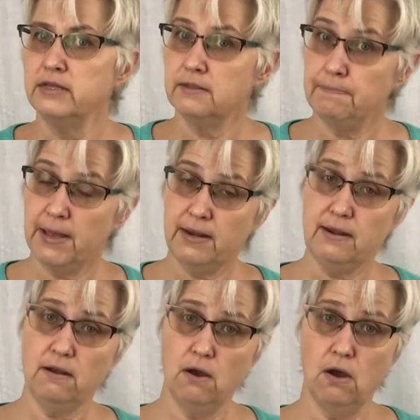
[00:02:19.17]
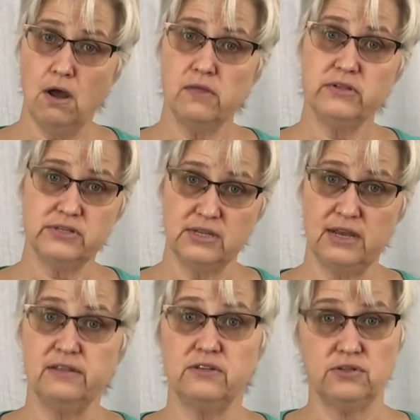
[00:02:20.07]
Depending on the
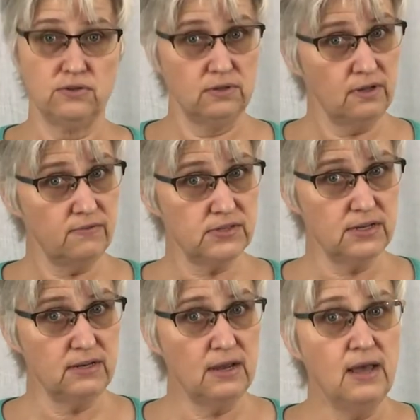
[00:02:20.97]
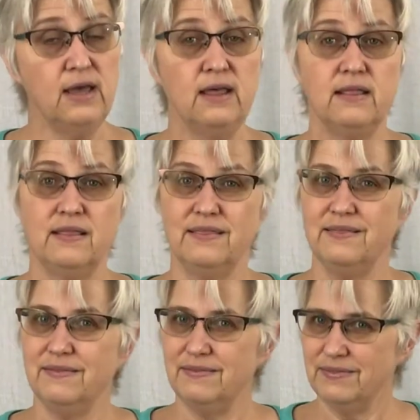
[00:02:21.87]
state the student lives in,
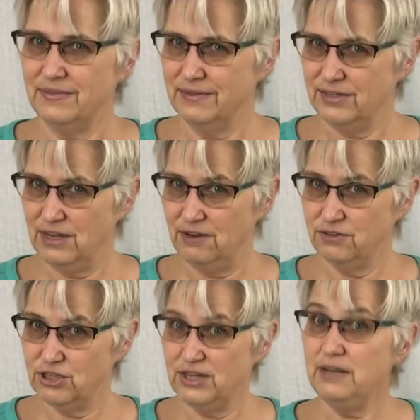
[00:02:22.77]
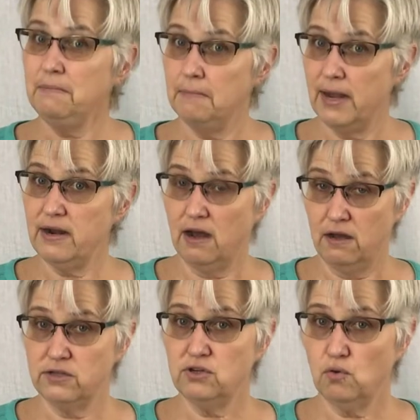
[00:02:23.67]
he or she might
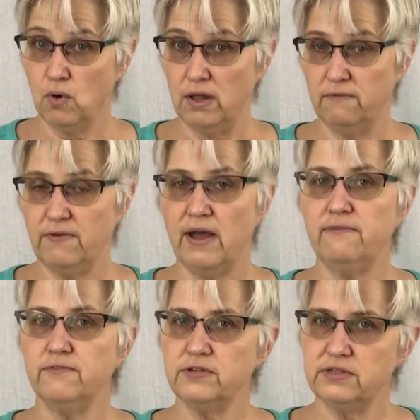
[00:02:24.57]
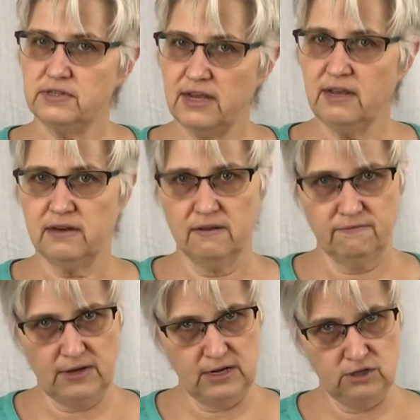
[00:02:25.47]
also qualify for state
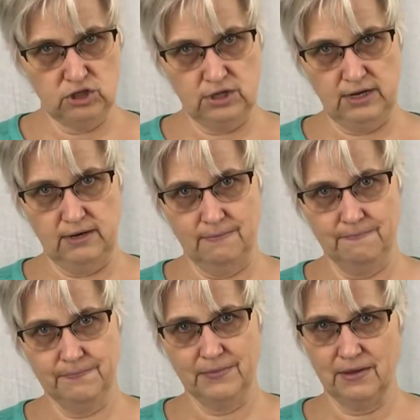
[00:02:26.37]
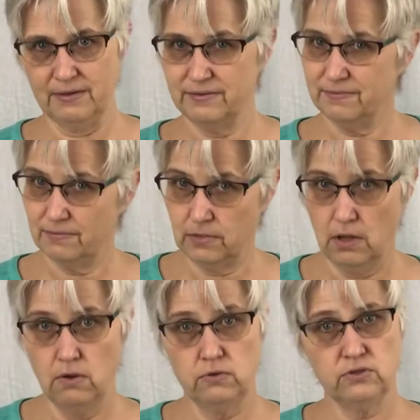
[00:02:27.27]
financial aid.
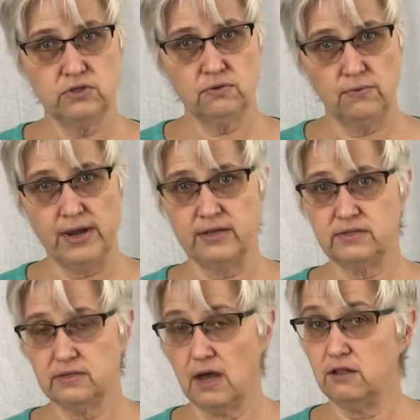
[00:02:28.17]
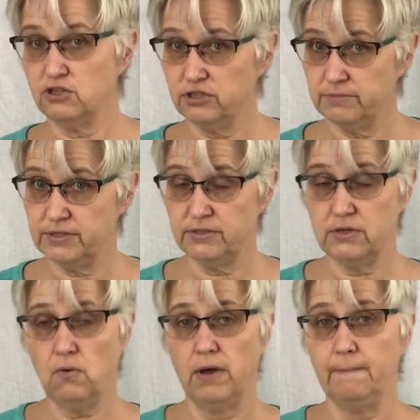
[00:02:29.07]
Loans, grants, scholarships, and
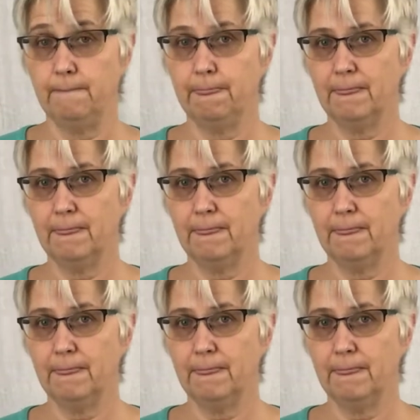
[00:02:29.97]
so on.